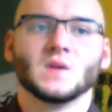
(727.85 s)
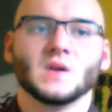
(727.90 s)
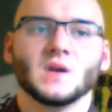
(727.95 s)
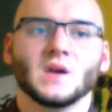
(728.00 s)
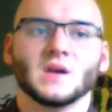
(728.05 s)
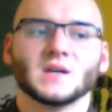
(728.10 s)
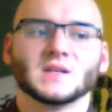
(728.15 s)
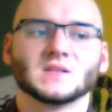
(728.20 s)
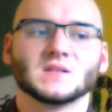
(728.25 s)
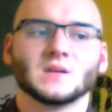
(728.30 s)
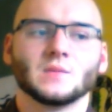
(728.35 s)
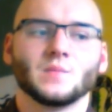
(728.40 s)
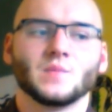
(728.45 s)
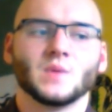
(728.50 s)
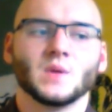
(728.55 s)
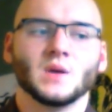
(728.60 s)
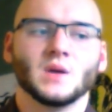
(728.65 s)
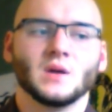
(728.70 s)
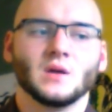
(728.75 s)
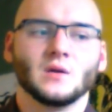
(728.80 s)
And that's
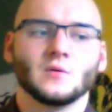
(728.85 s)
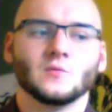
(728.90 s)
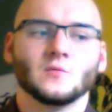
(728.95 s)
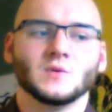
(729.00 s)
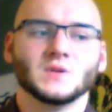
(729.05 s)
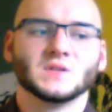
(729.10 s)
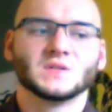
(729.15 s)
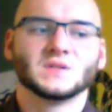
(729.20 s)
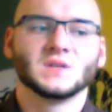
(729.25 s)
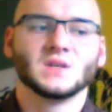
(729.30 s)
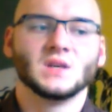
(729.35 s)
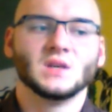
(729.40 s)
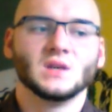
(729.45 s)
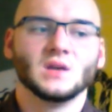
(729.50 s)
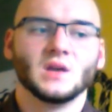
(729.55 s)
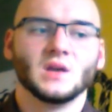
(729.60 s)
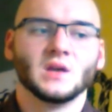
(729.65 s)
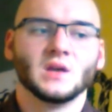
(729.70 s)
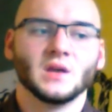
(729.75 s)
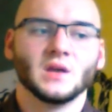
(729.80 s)
something we see
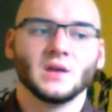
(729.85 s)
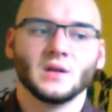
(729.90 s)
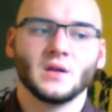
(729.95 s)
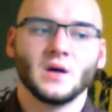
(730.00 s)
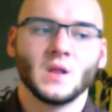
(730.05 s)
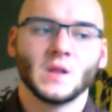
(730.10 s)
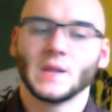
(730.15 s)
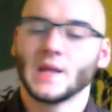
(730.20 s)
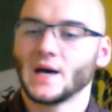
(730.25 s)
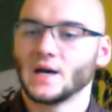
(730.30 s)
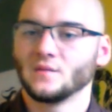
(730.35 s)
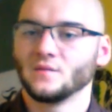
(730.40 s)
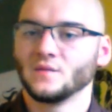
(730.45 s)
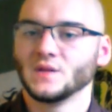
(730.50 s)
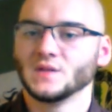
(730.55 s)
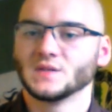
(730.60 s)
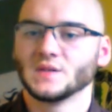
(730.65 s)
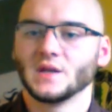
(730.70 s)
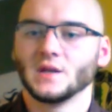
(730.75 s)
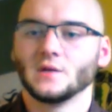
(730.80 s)
in a lot of
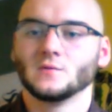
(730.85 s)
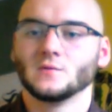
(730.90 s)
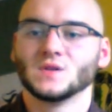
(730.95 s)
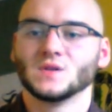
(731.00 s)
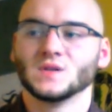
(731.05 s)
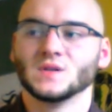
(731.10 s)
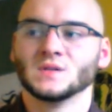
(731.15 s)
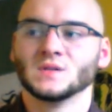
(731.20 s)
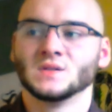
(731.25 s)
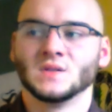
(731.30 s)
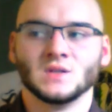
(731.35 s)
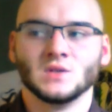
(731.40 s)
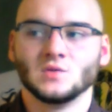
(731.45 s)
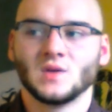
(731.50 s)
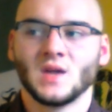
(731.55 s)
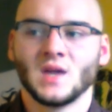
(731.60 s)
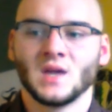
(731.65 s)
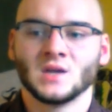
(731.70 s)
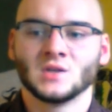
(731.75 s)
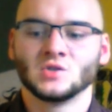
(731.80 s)
these languages, that you
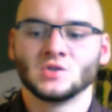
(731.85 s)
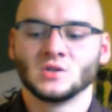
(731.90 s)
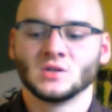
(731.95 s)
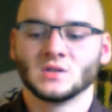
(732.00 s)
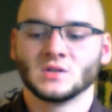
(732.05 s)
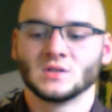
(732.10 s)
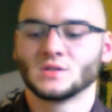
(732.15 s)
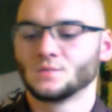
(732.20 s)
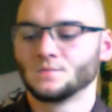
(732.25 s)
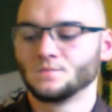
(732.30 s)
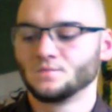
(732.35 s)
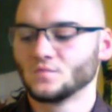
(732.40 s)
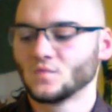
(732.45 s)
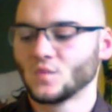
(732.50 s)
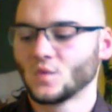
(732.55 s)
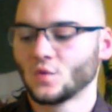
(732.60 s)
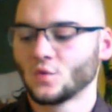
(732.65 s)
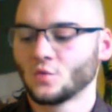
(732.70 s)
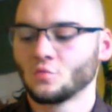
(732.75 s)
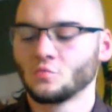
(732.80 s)
can't just,
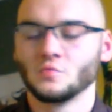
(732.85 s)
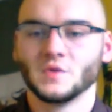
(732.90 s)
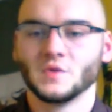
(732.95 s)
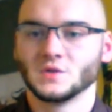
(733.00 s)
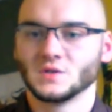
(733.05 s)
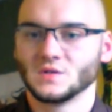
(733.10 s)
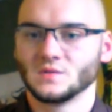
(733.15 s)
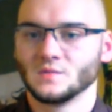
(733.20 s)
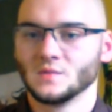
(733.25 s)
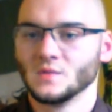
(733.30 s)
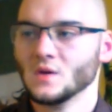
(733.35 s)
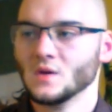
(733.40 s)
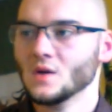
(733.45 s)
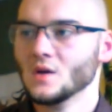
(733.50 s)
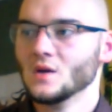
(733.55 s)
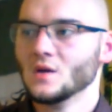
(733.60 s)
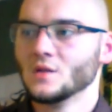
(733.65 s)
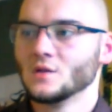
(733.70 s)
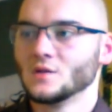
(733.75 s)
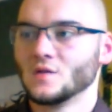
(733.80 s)
there's
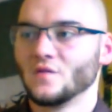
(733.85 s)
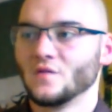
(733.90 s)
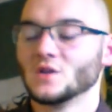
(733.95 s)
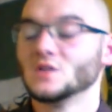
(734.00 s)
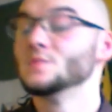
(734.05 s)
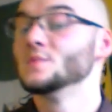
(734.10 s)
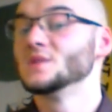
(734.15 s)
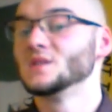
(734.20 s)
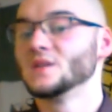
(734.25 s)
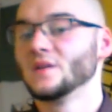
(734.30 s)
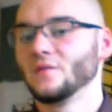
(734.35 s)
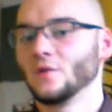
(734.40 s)
a very specific